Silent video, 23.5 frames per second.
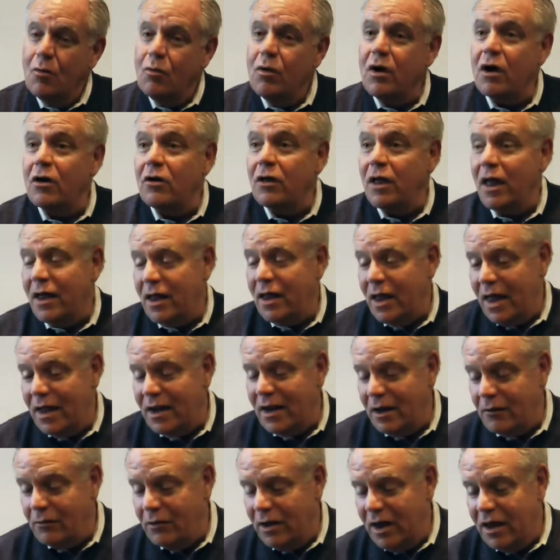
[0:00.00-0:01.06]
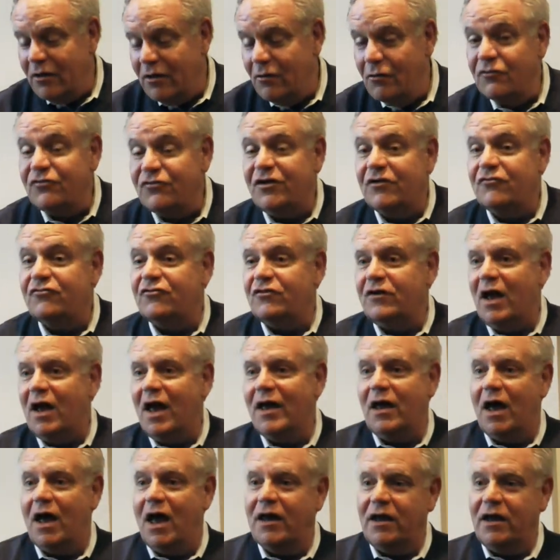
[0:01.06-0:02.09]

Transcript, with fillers: Well, uh, and it was interesting. I,